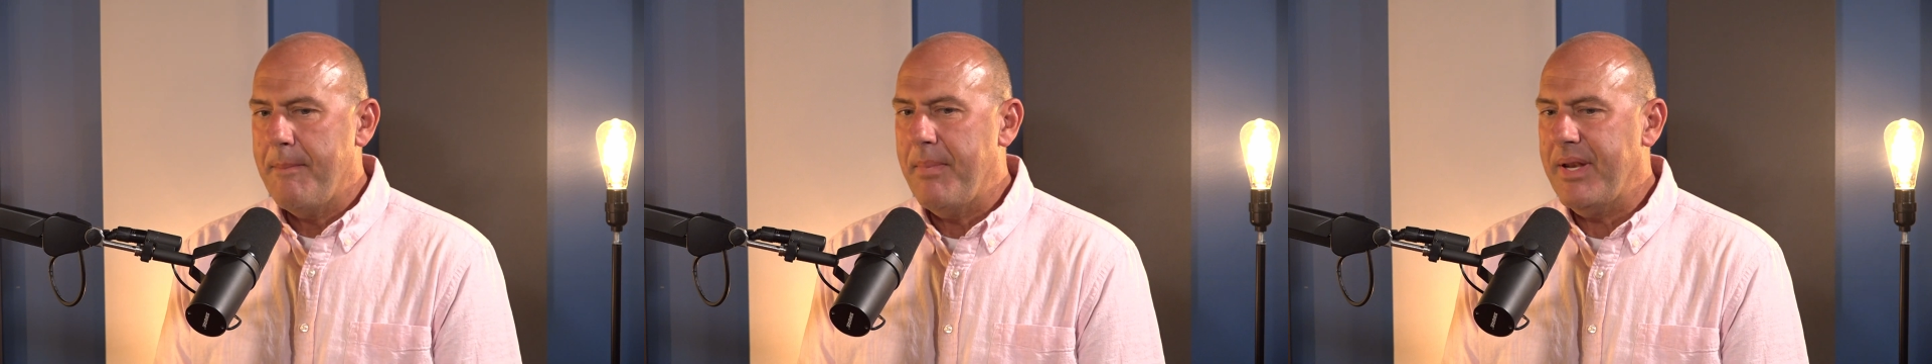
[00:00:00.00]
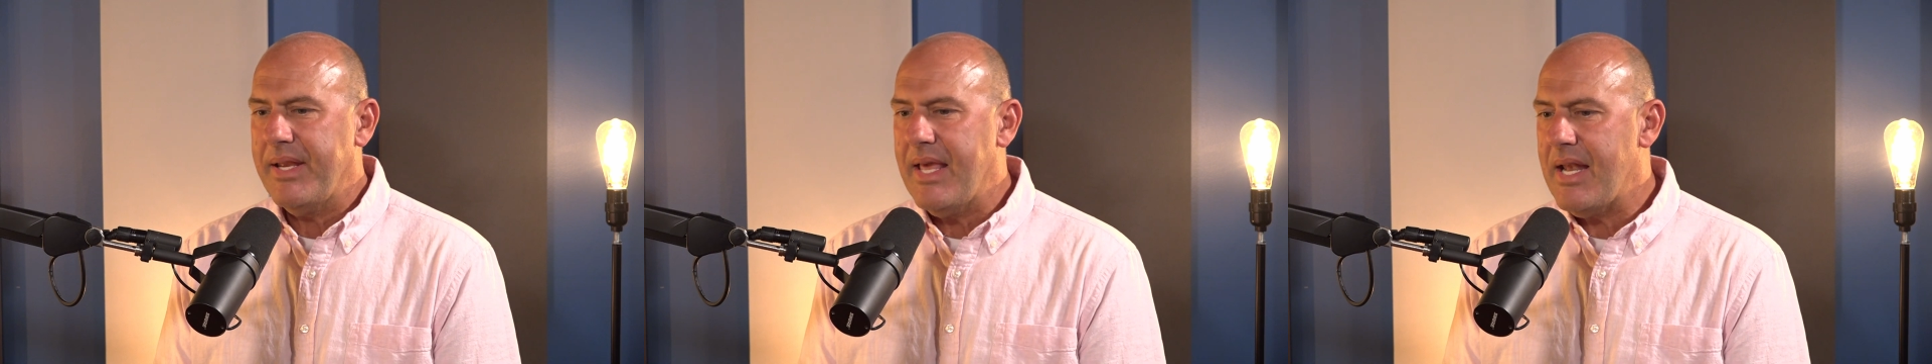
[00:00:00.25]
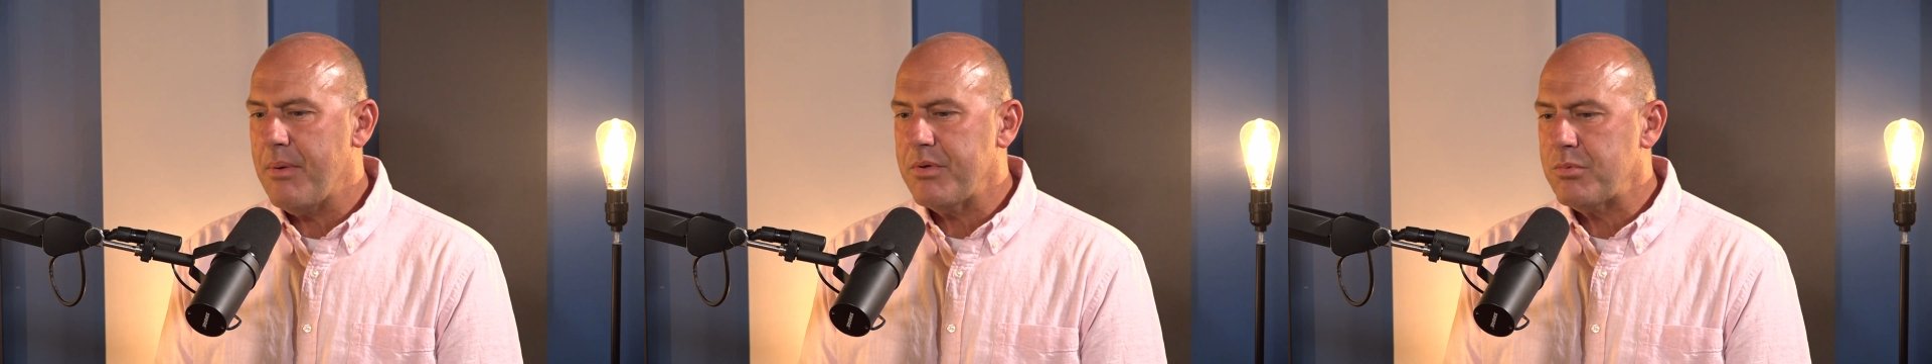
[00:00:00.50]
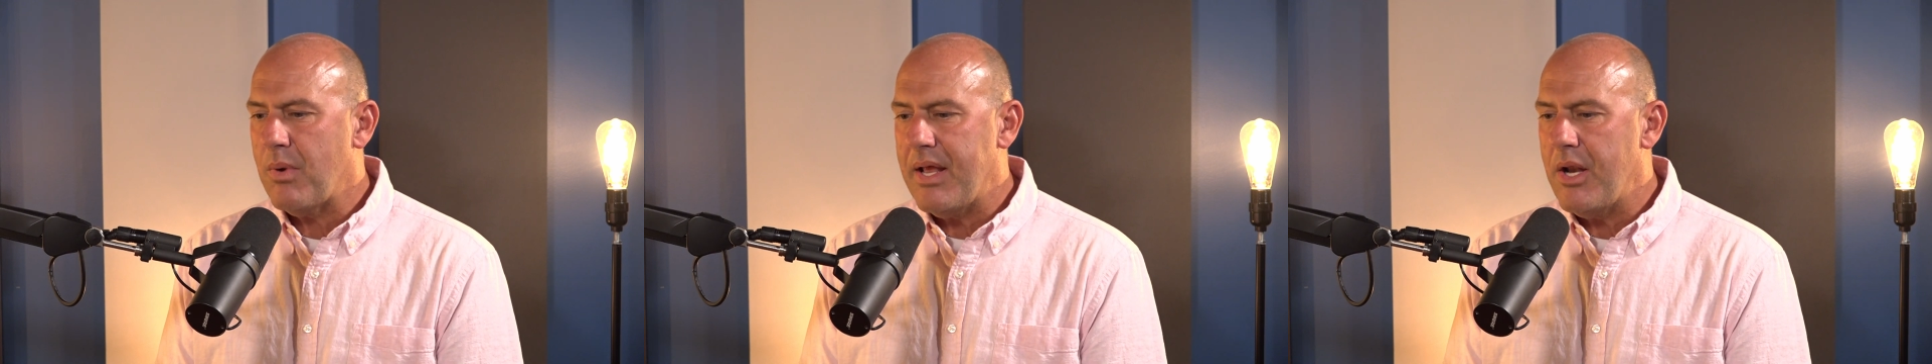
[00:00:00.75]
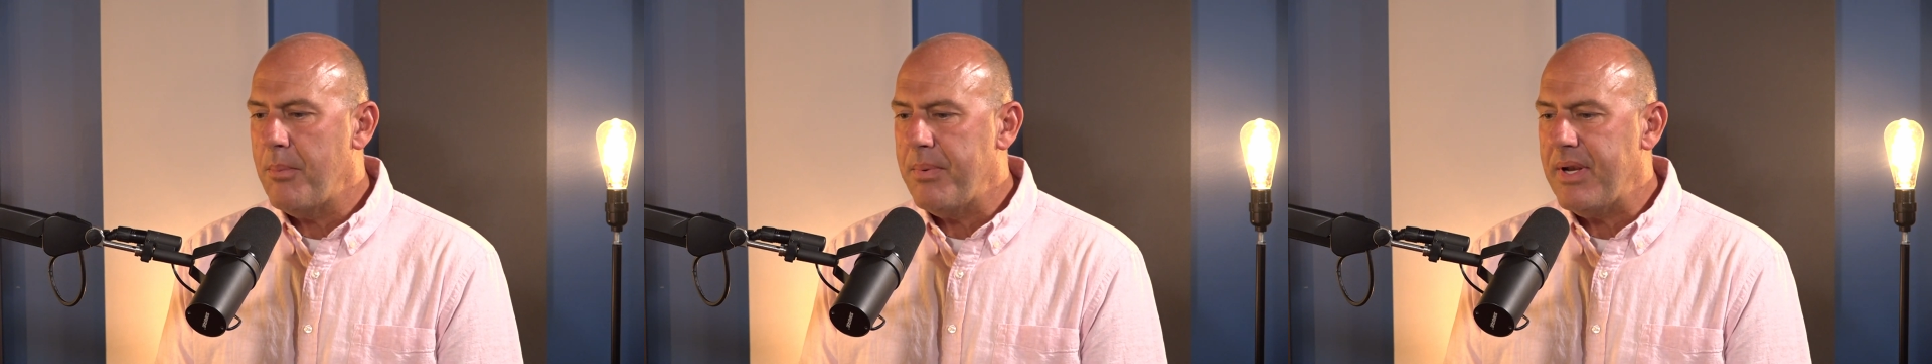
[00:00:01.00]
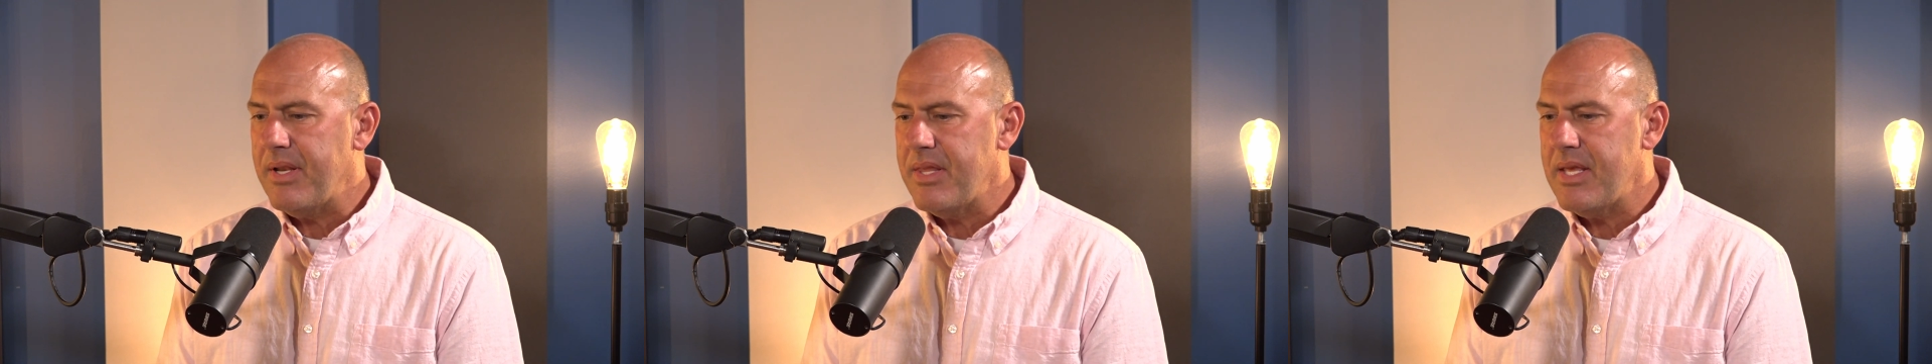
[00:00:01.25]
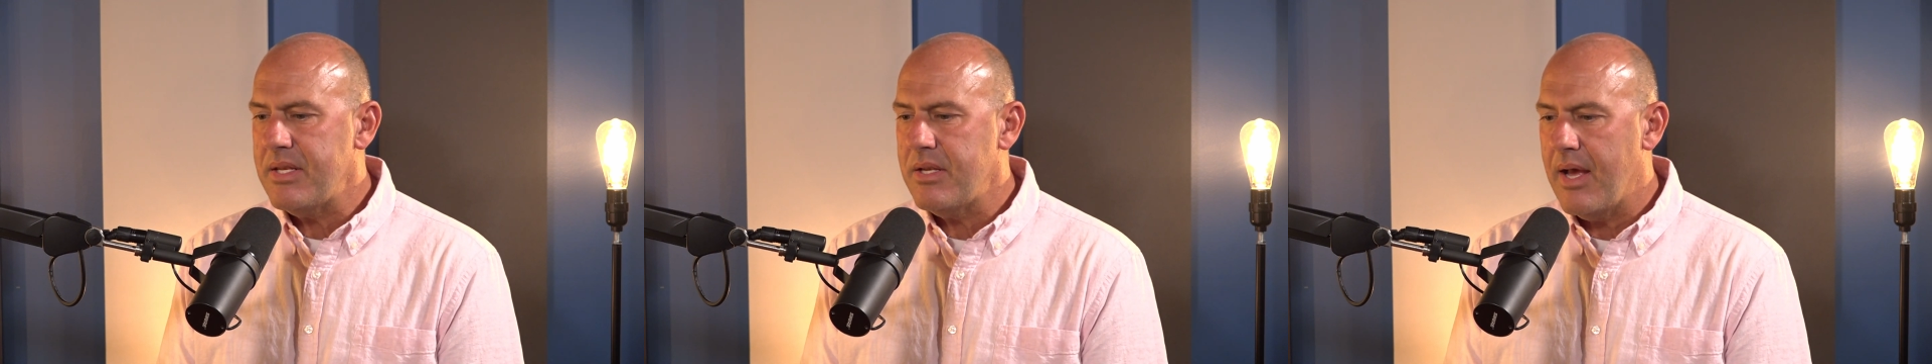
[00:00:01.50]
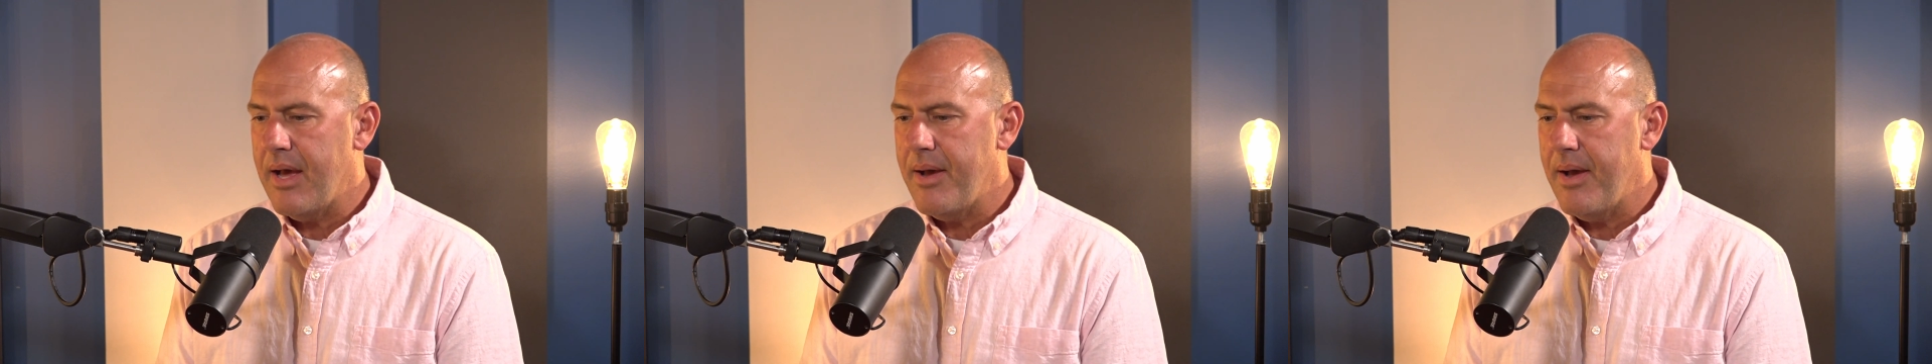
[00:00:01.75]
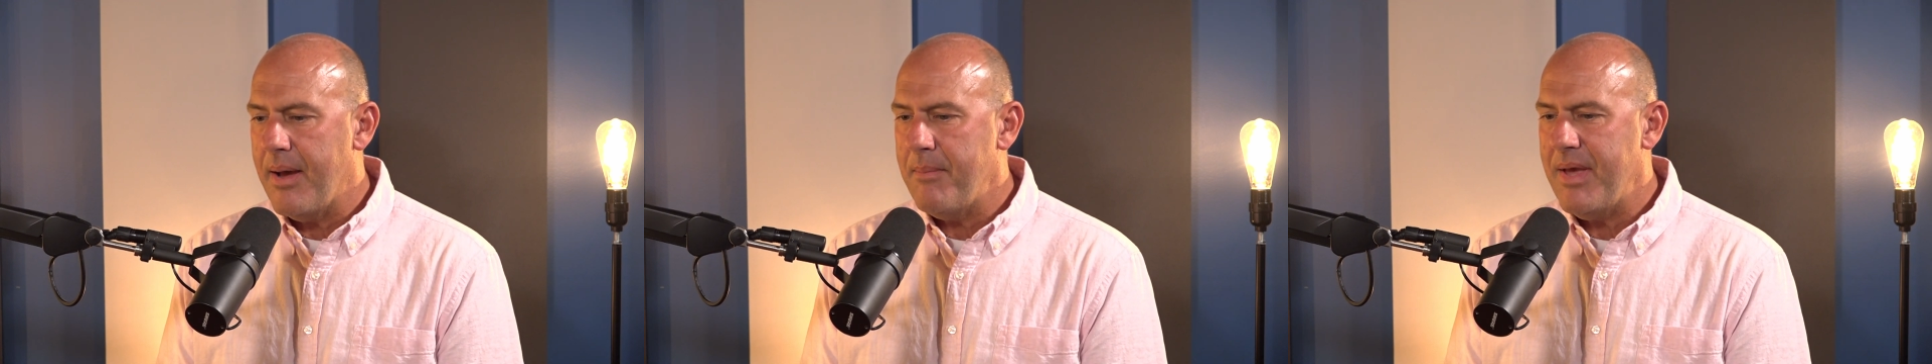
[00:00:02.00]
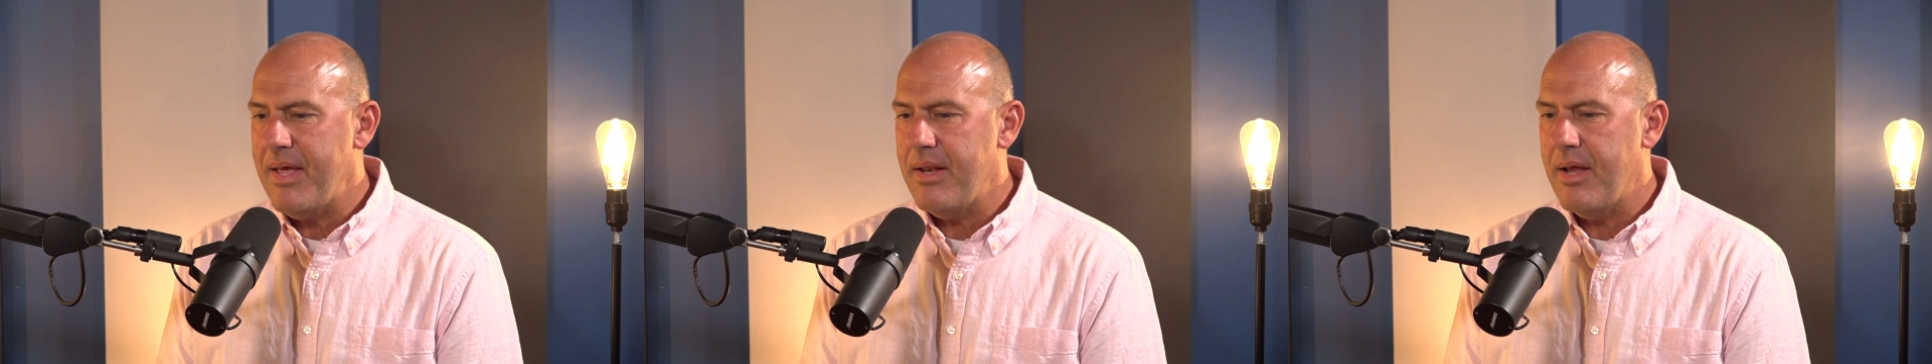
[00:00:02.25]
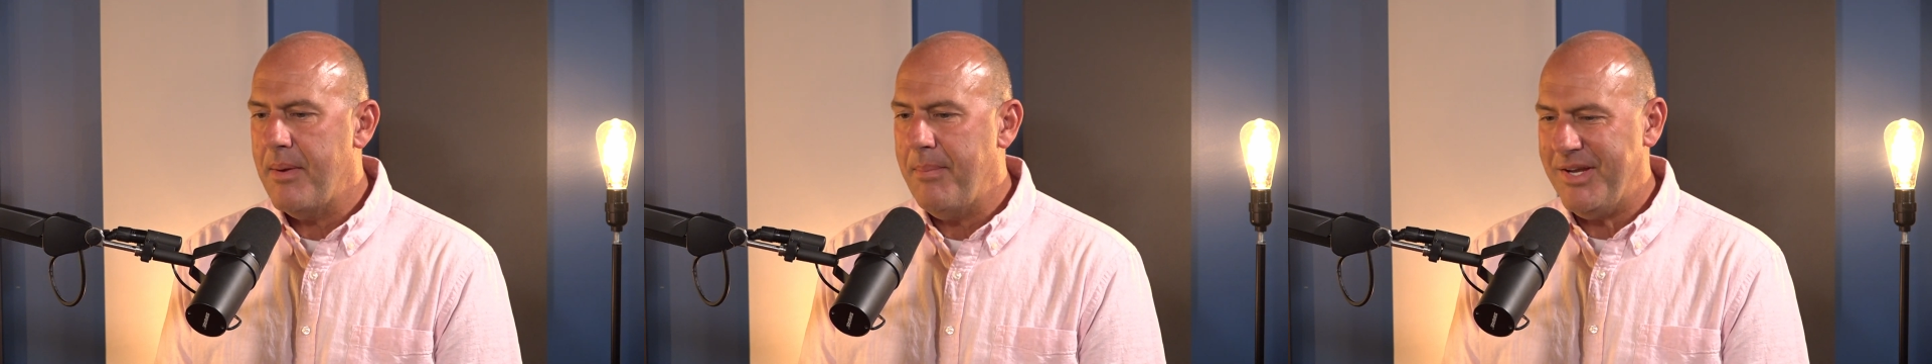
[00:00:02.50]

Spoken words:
But again, I was wide open. And then I met